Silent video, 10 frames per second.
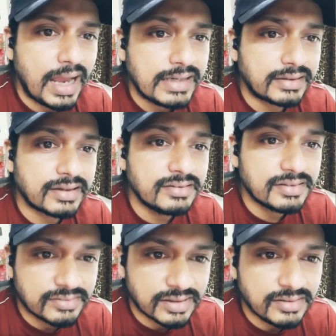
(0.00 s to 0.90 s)
And the
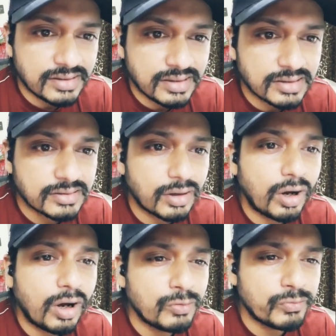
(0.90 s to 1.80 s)
consistency is
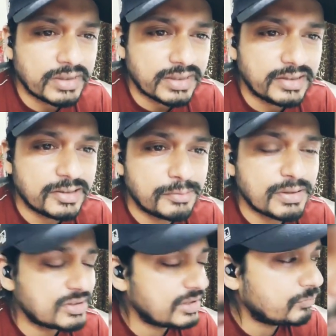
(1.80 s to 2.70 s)
all we need,
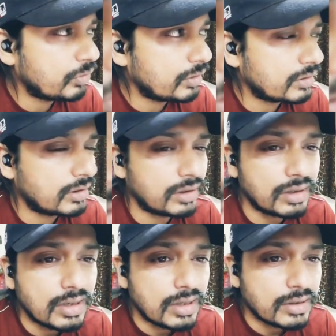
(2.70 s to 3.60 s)
especially for